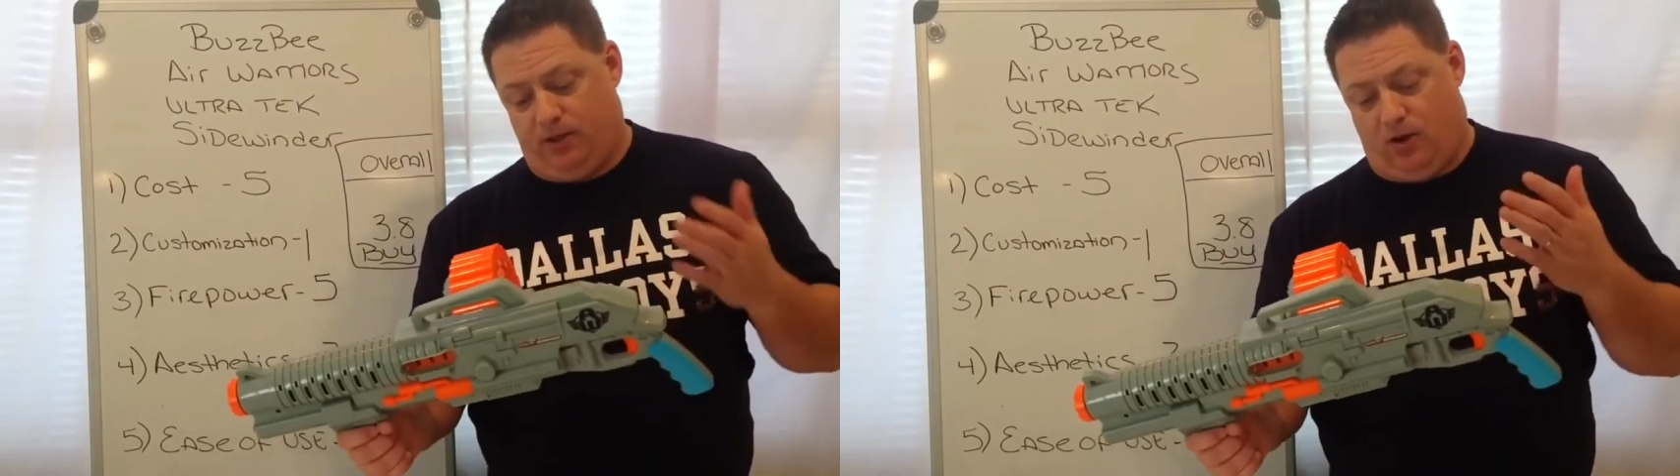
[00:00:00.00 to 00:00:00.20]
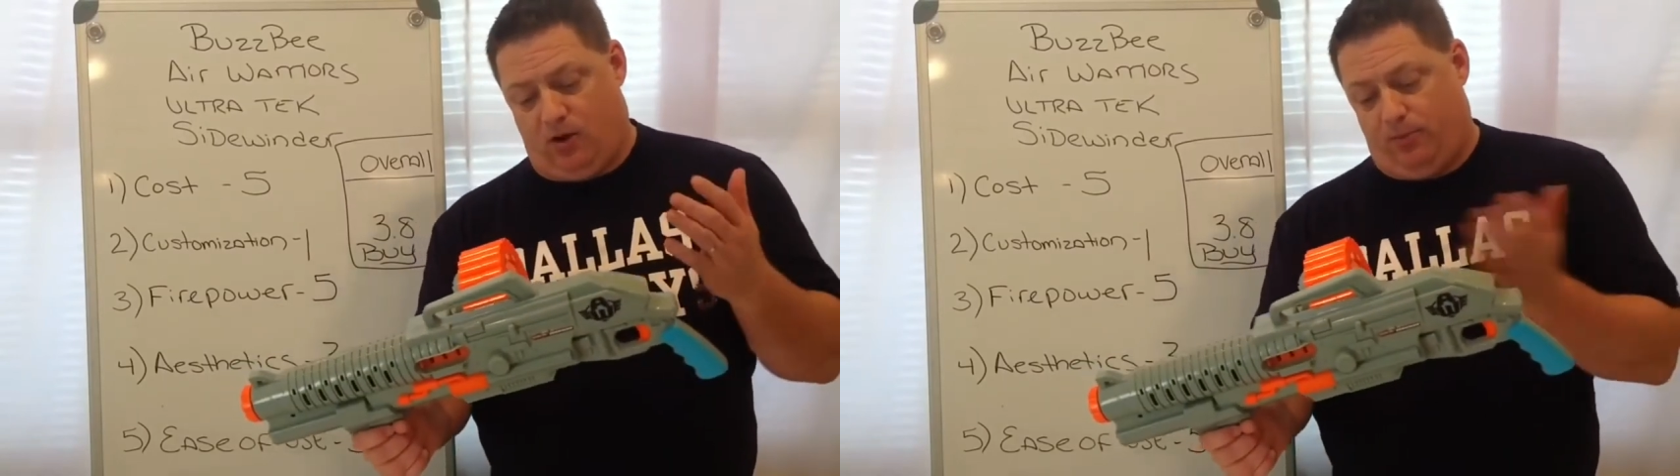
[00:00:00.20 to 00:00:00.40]

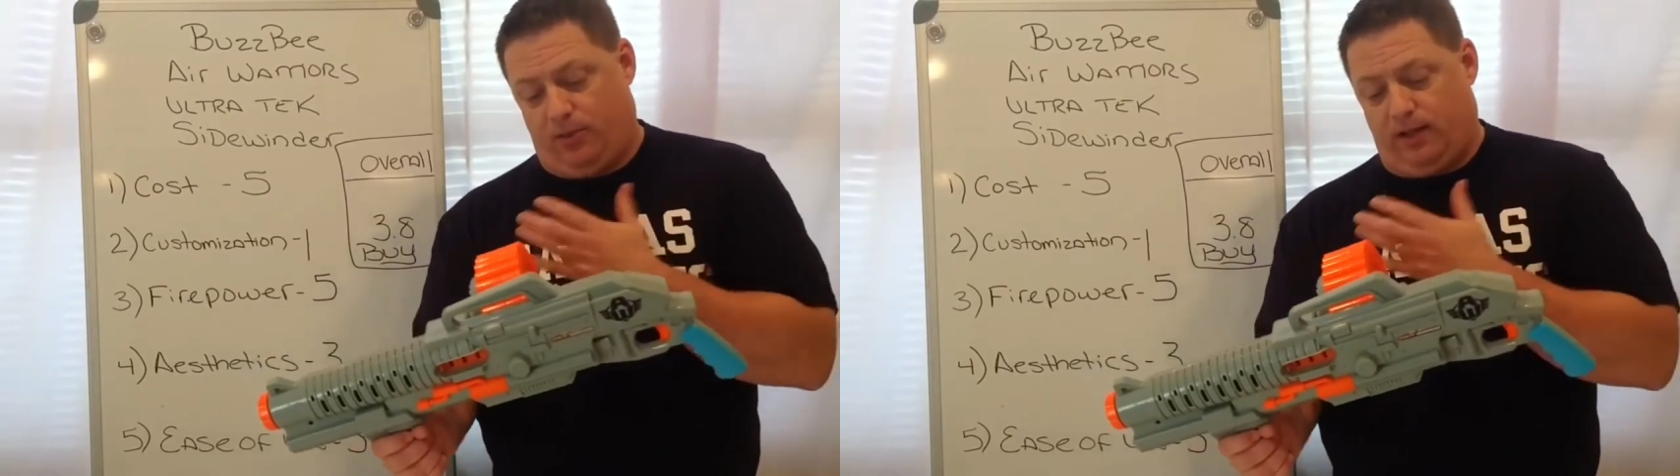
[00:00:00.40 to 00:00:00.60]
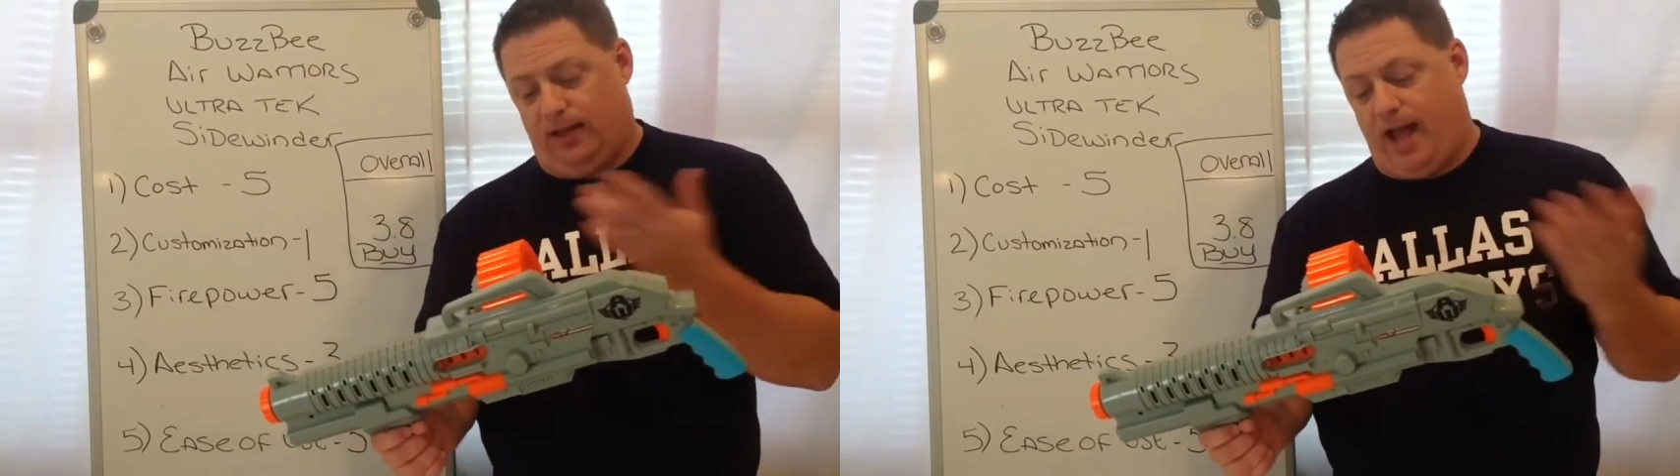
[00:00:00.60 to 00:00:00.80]
are
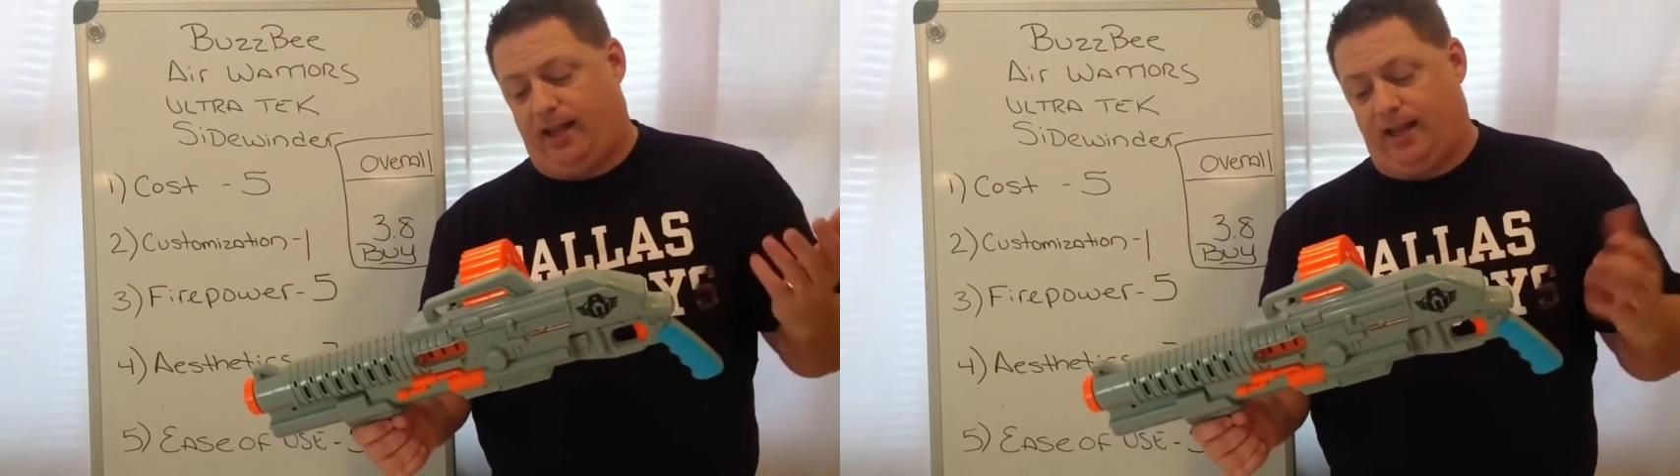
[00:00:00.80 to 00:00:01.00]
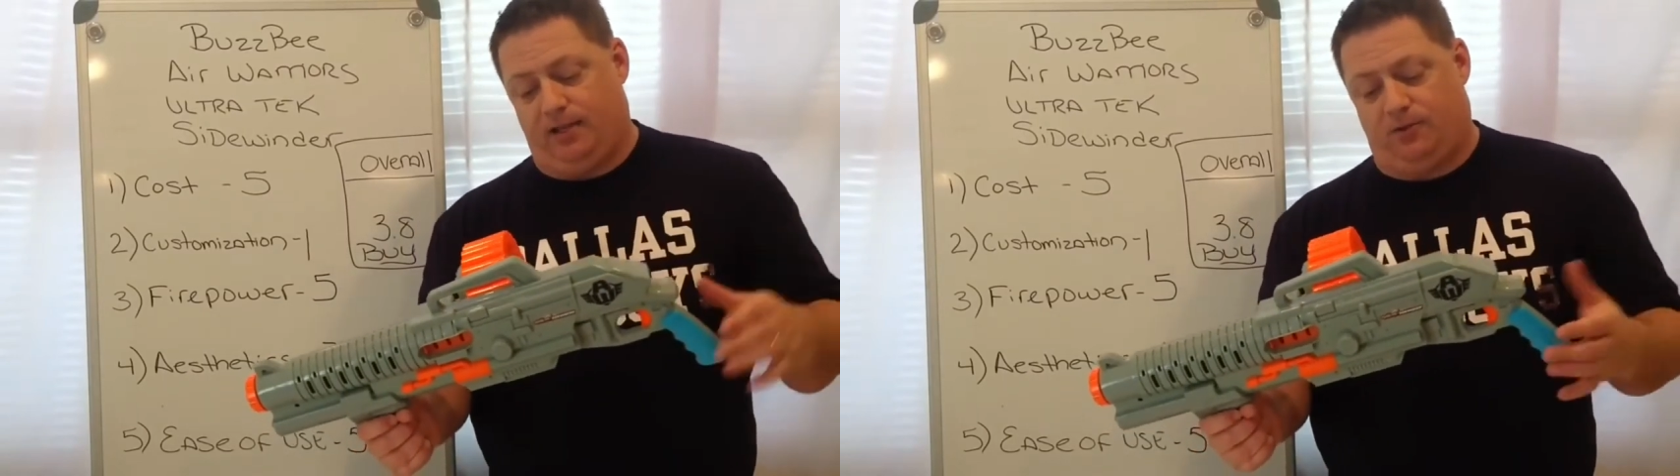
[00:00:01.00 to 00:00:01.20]
pretty
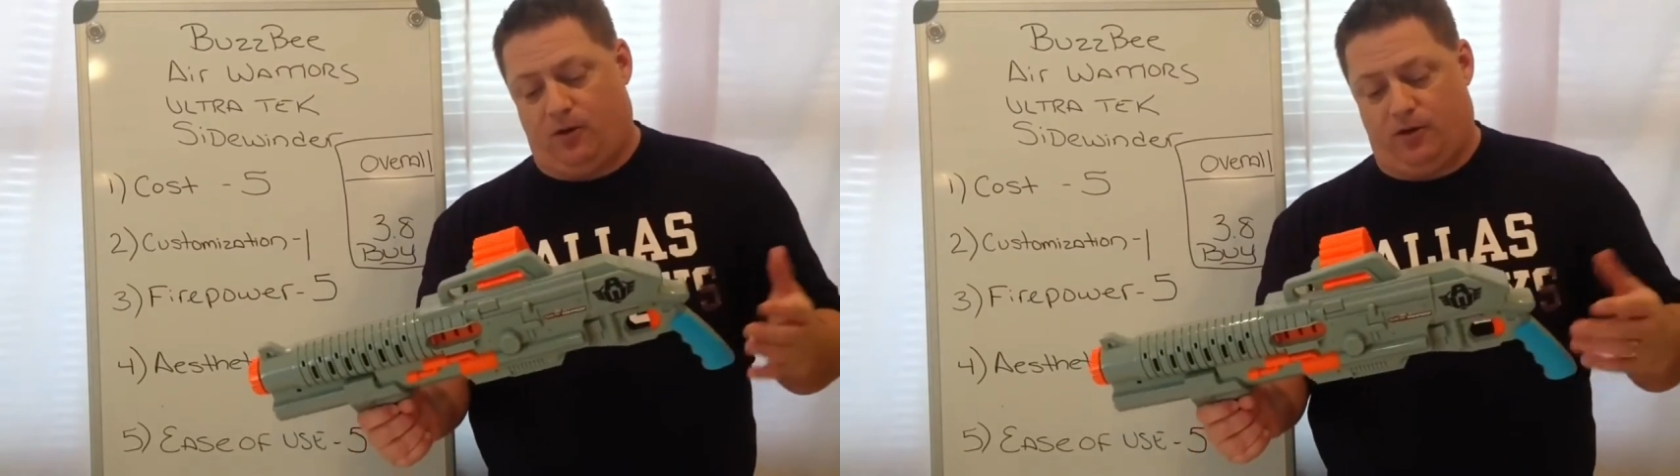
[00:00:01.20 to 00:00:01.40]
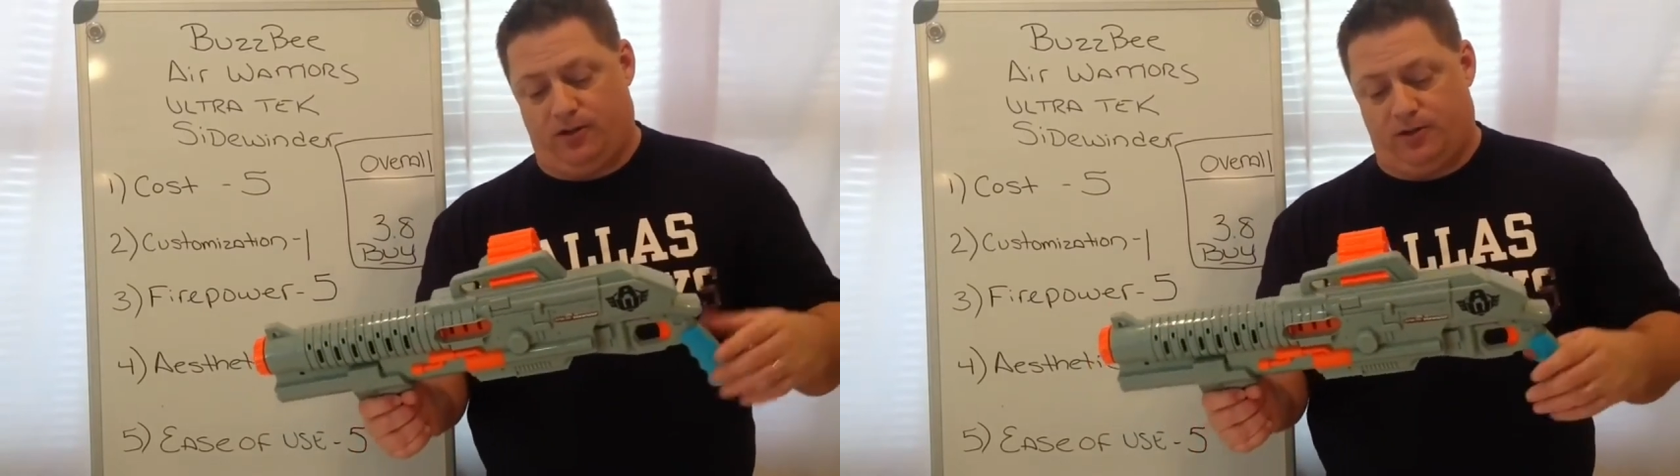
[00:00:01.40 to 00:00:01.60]
lacking as far